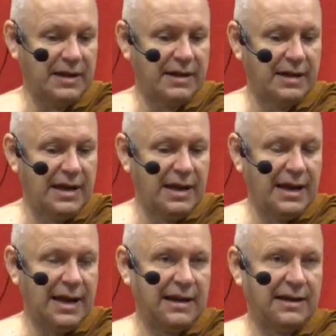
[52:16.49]
Uh,
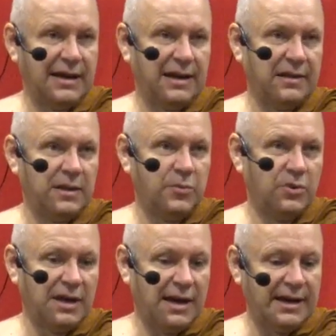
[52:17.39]
and uh, the
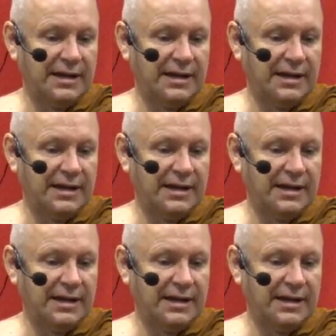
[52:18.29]
Buddha,